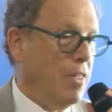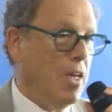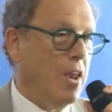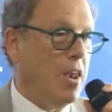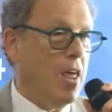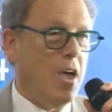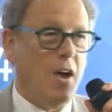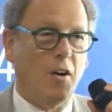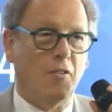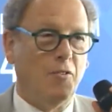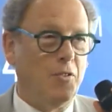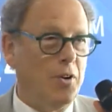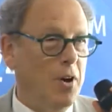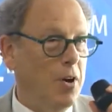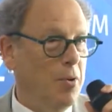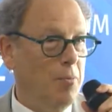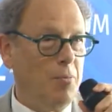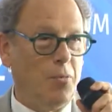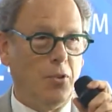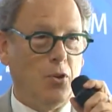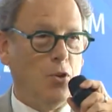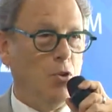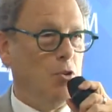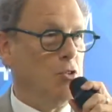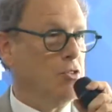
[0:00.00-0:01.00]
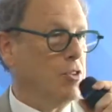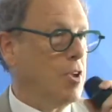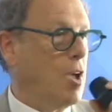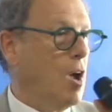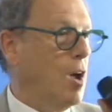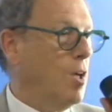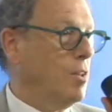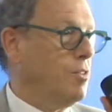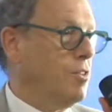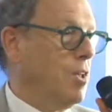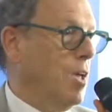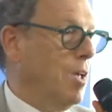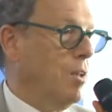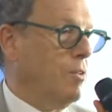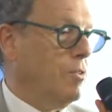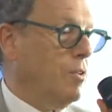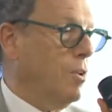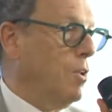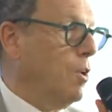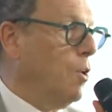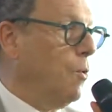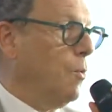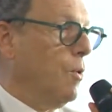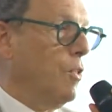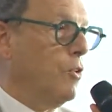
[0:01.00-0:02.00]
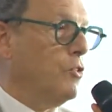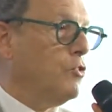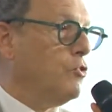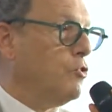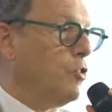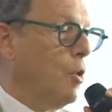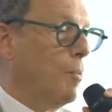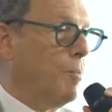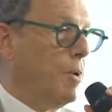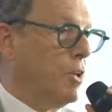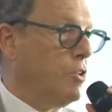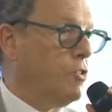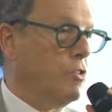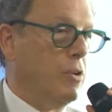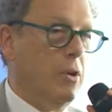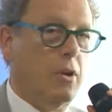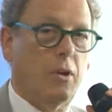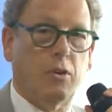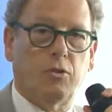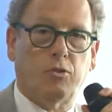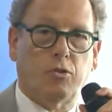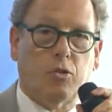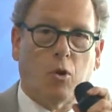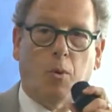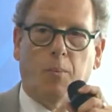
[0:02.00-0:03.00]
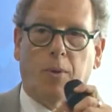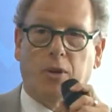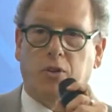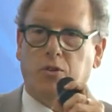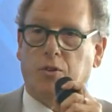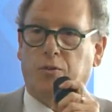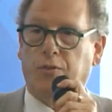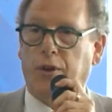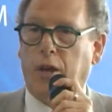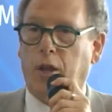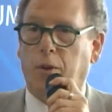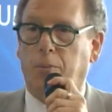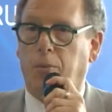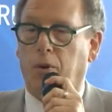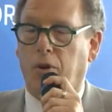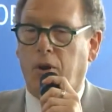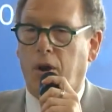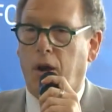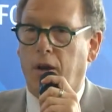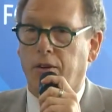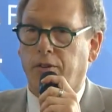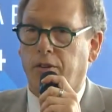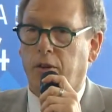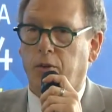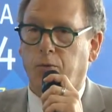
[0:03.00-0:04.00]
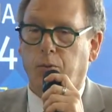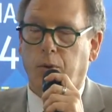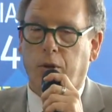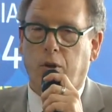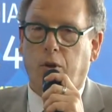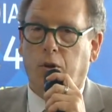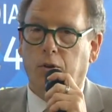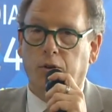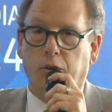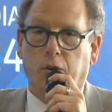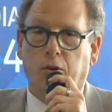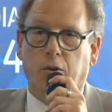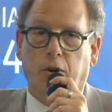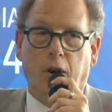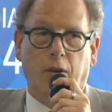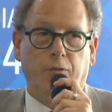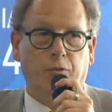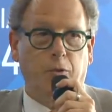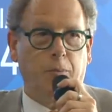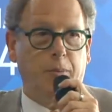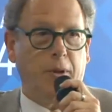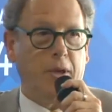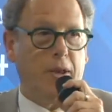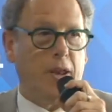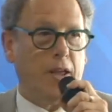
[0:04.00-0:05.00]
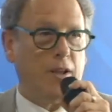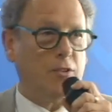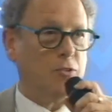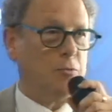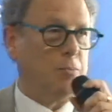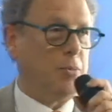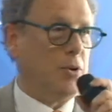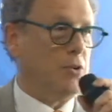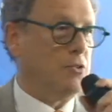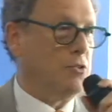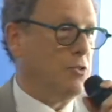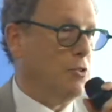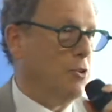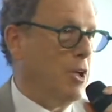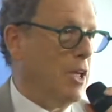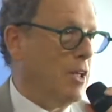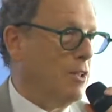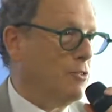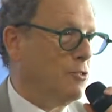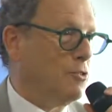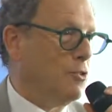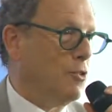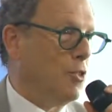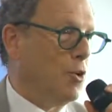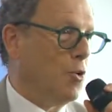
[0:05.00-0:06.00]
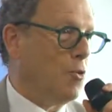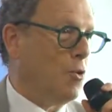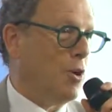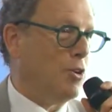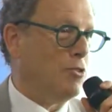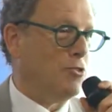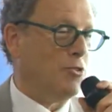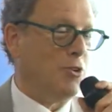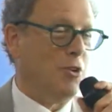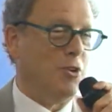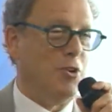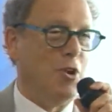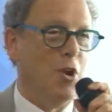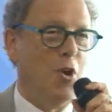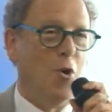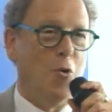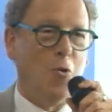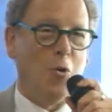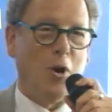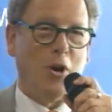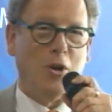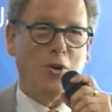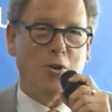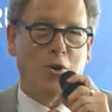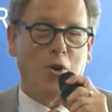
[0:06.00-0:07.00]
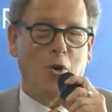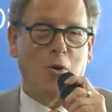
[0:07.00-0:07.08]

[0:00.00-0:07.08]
then have used content. Where there's so much available content. You don't have to be an expert to answer the question. When are you